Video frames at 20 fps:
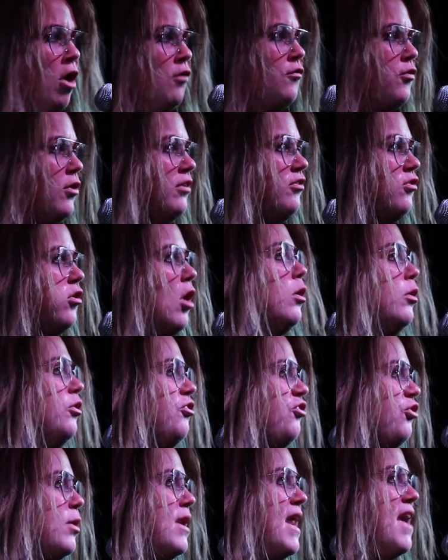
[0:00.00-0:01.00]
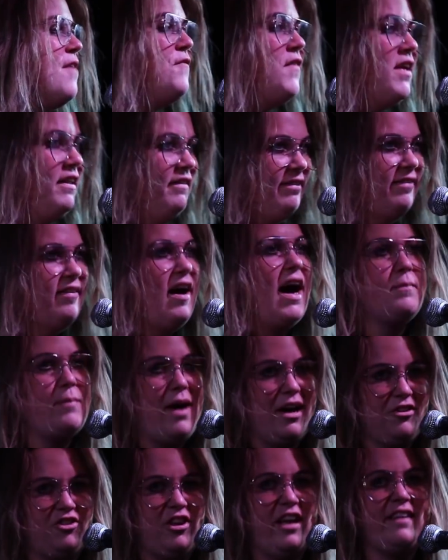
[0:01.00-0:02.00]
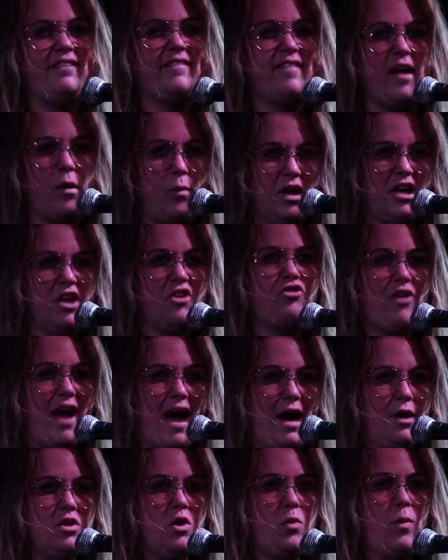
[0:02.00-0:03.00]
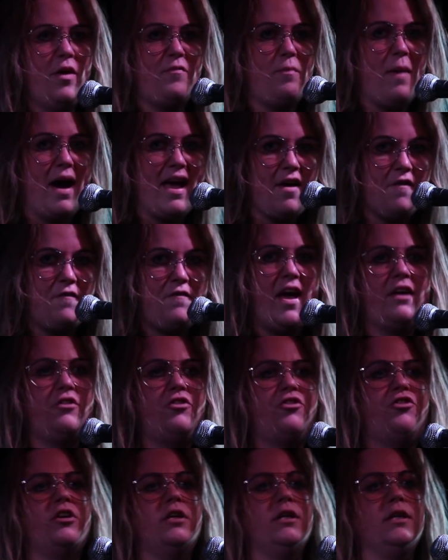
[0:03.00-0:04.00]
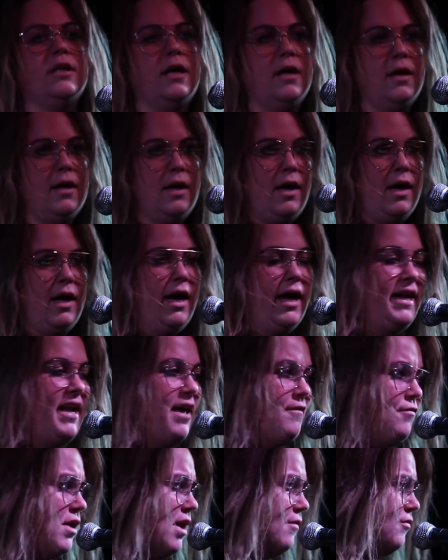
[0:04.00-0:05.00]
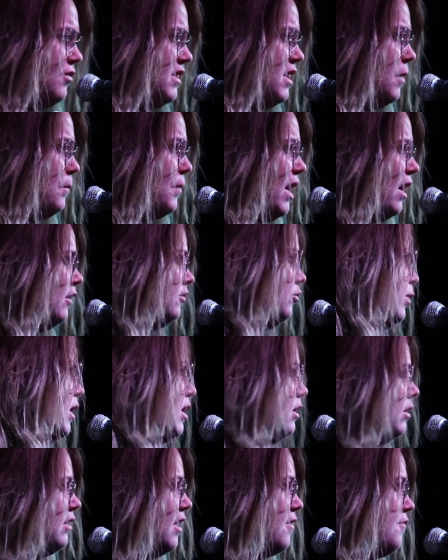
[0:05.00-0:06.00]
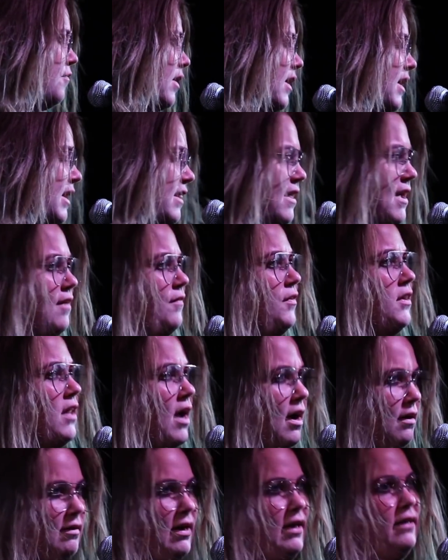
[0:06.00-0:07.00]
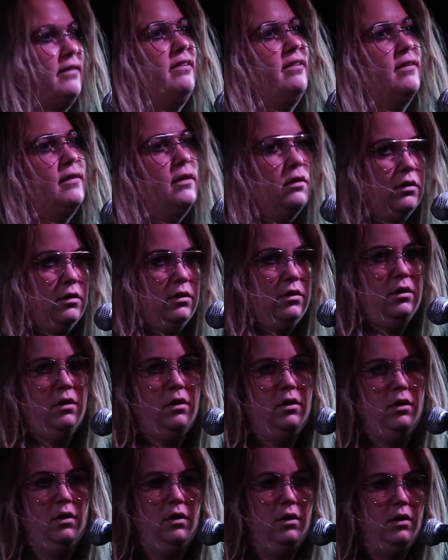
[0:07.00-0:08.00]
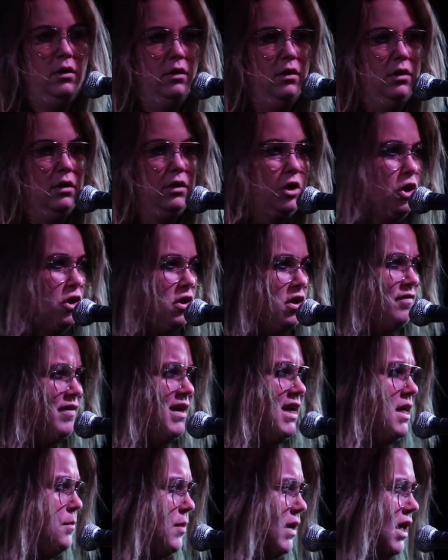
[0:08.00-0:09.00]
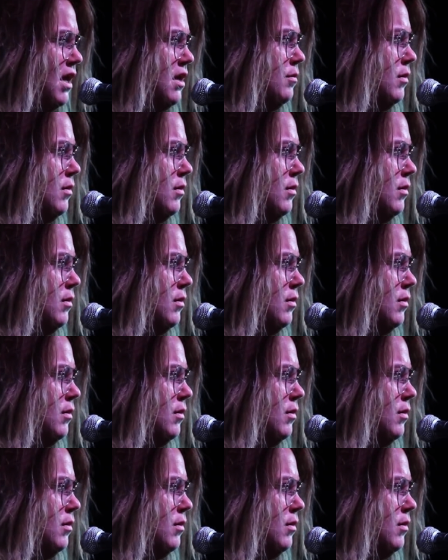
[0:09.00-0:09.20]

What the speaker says: For as long as you live inside my chest, I wanna drown you with my affection. And every other in the past, well, they've run in the other direction. And could I really blame